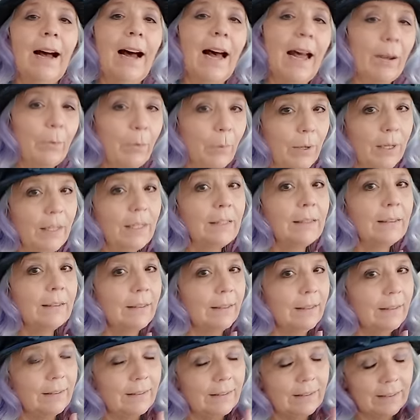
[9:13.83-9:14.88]
I will
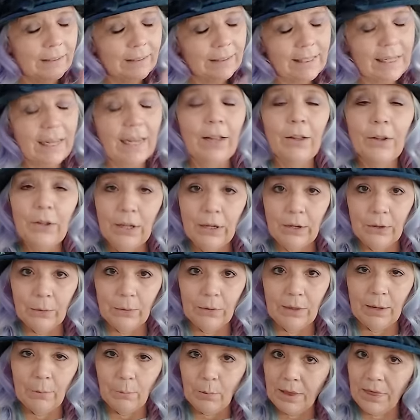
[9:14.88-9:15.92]
tell you
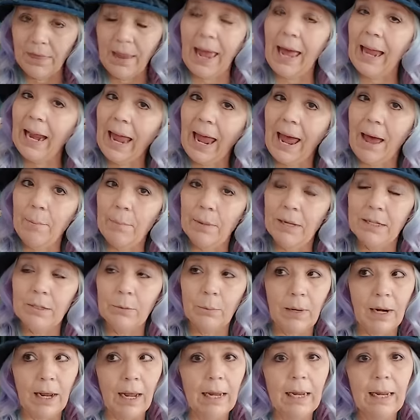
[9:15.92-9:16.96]
that when that happens,
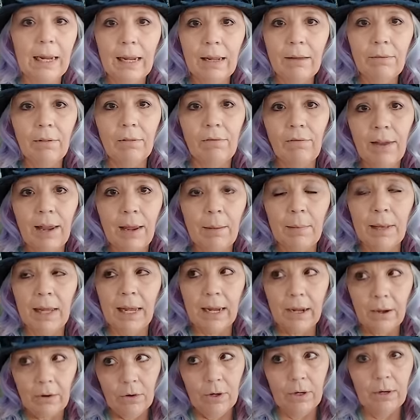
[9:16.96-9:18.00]
when I give a
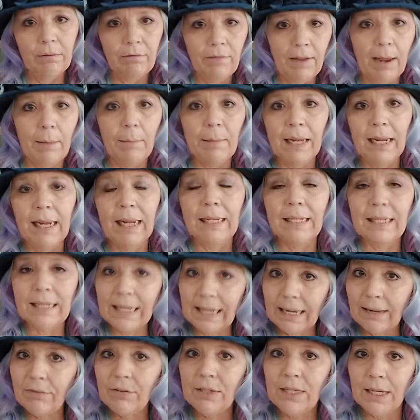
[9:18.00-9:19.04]
family or a family gets
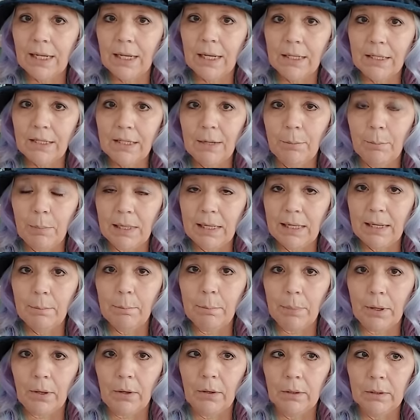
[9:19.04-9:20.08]
gifted a chip and
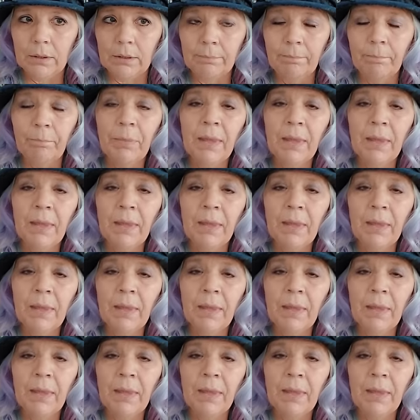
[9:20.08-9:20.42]
dip bowl,